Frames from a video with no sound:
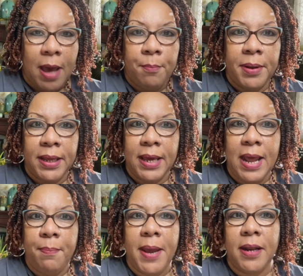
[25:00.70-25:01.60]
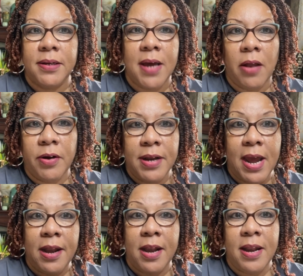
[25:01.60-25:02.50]
But again, I paid
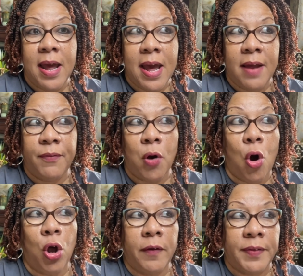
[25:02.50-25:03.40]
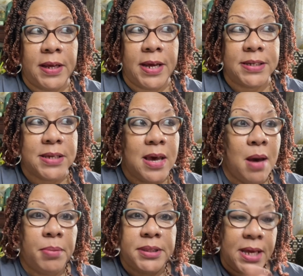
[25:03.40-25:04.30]
$1.99 for all of these.
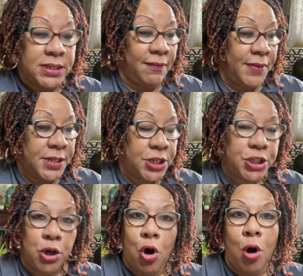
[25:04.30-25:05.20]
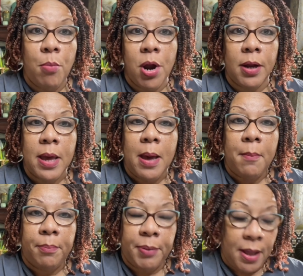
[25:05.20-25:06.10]
But these vintage Hallmark
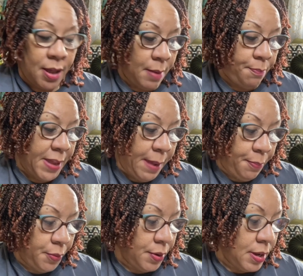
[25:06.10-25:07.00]
paper